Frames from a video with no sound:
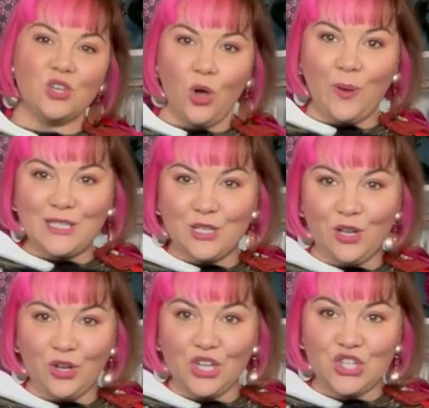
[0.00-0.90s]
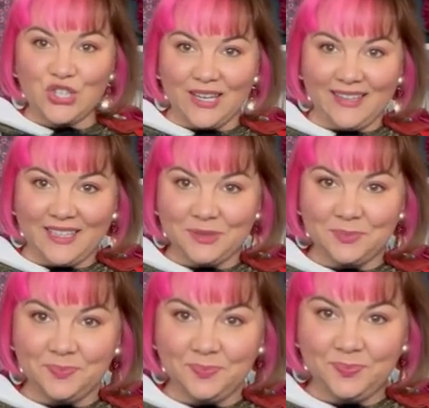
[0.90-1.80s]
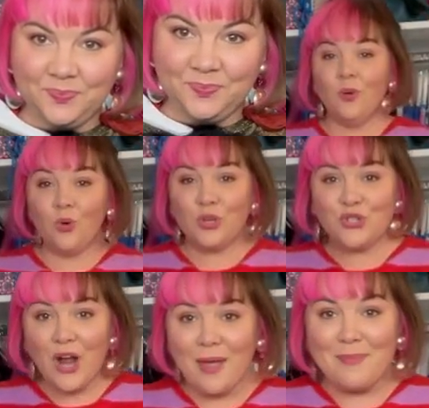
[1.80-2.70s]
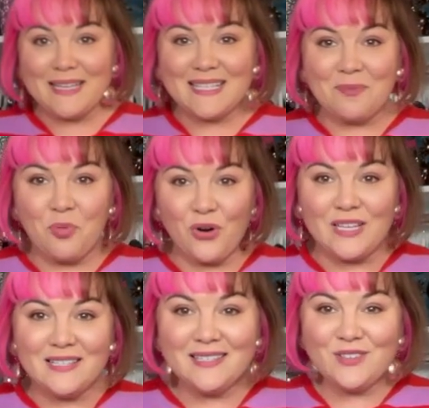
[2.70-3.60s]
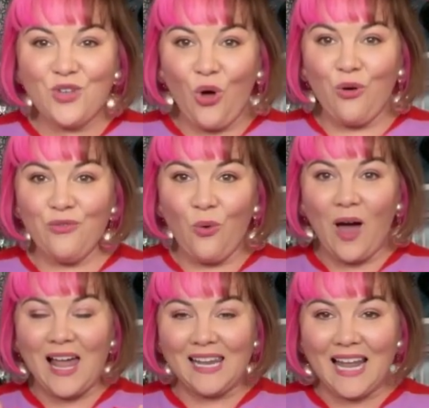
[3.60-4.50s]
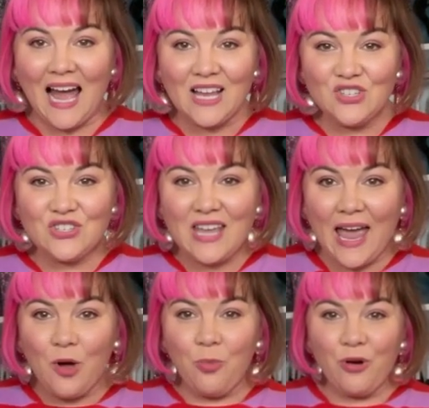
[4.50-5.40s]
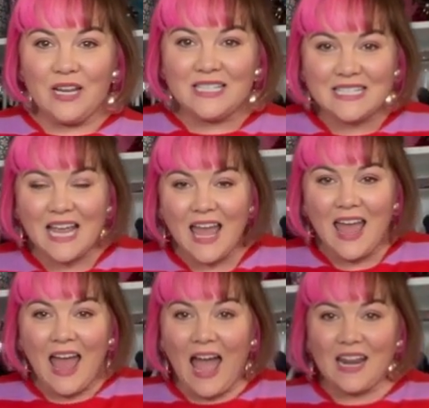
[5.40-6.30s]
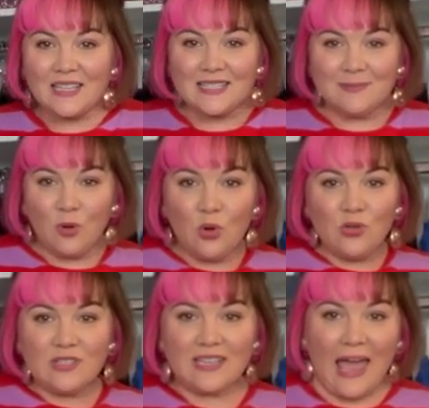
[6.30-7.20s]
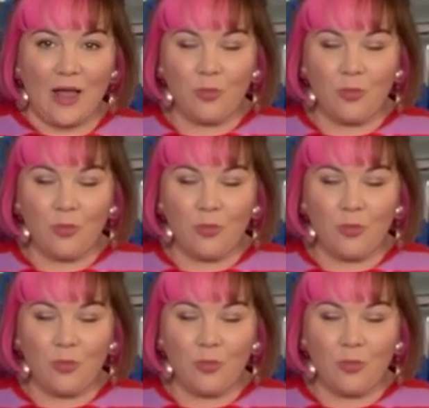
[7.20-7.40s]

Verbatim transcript: going to look chic. Want to try mixing prints? Go for a large scale print and a small scale